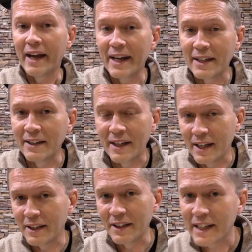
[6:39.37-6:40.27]

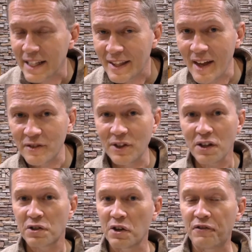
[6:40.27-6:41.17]
and you get that
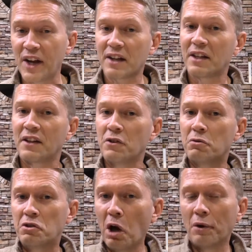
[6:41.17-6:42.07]
suction effect and you
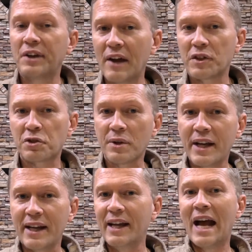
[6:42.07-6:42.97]
don't have a
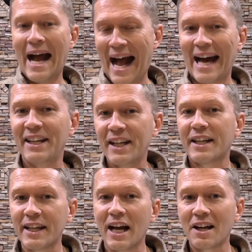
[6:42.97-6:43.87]
tree, how do you
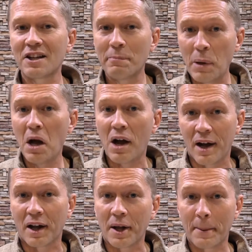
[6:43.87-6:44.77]
get out of the
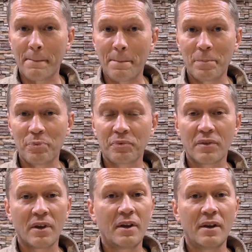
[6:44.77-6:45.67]
bog?
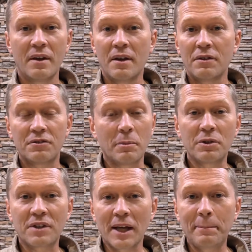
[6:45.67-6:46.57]

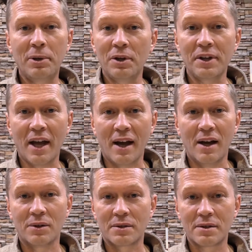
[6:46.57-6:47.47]
Someone's got to pull you
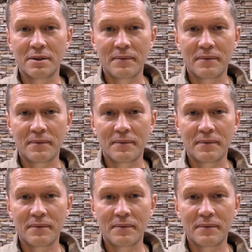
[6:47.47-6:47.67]
out